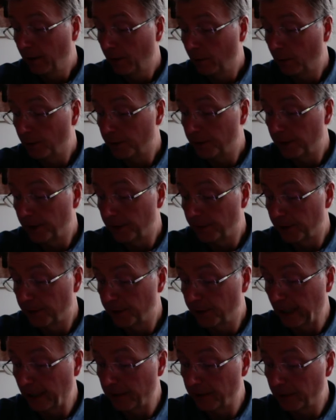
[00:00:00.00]
what term does
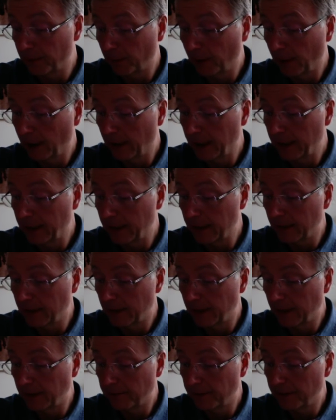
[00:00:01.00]
Strauss apply to
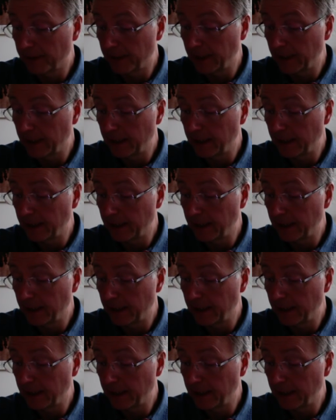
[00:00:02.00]
the fuzzy